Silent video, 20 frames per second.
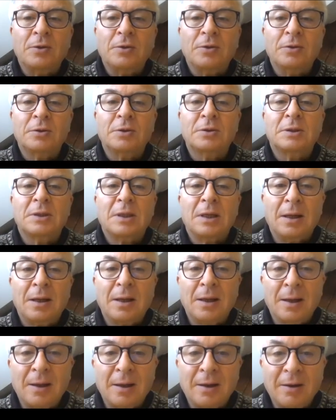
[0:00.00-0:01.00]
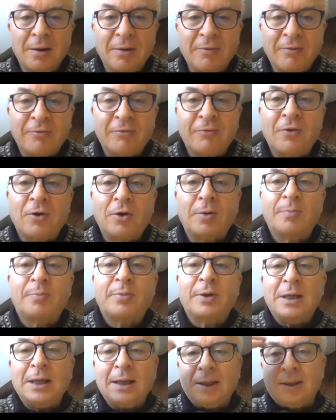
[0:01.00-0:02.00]
use for
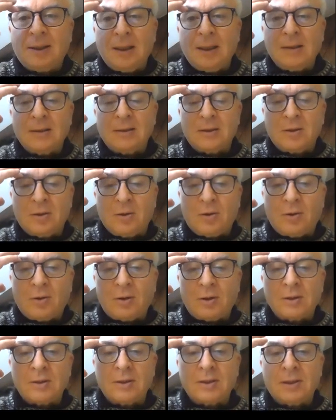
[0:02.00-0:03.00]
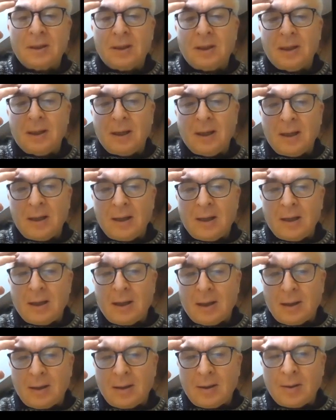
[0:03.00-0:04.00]
predicting scores
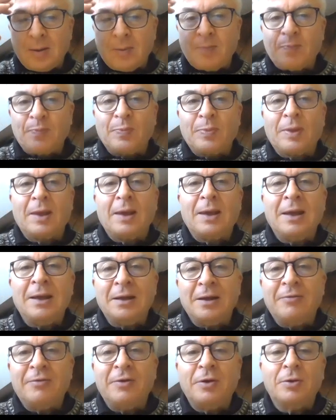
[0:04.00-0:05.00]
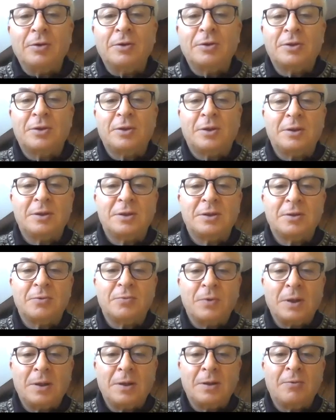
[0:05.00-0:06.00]
in the future. So
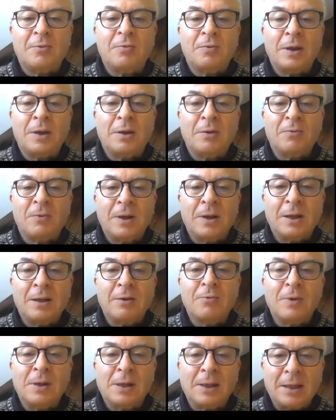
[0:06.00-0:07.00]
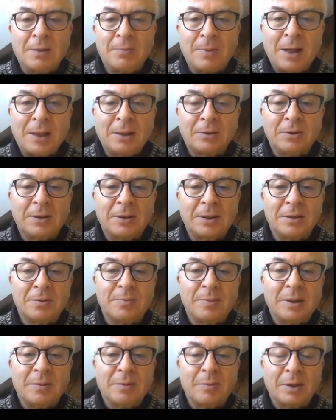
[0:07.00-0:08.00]
we will get back to this,
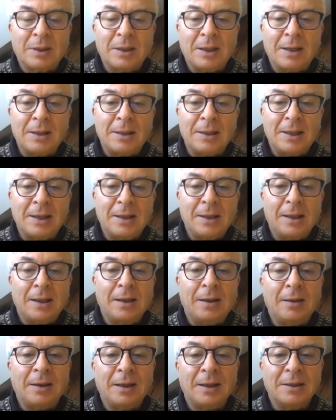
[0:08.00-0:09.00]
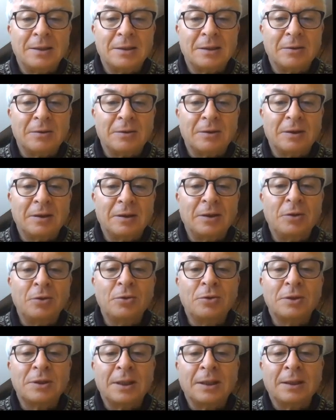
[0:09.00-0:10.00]
but the idea here is that
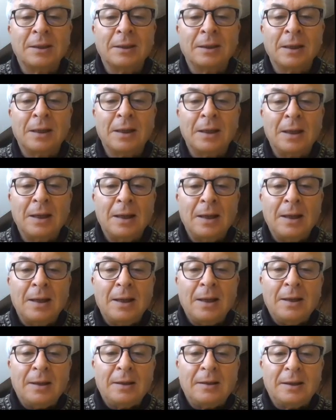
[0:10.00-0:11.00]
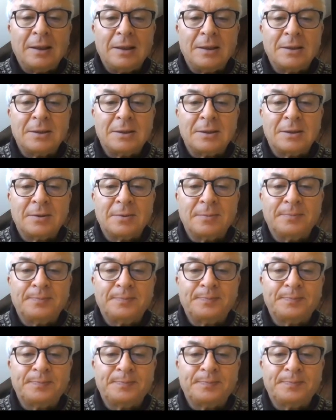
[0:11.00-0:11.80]
using this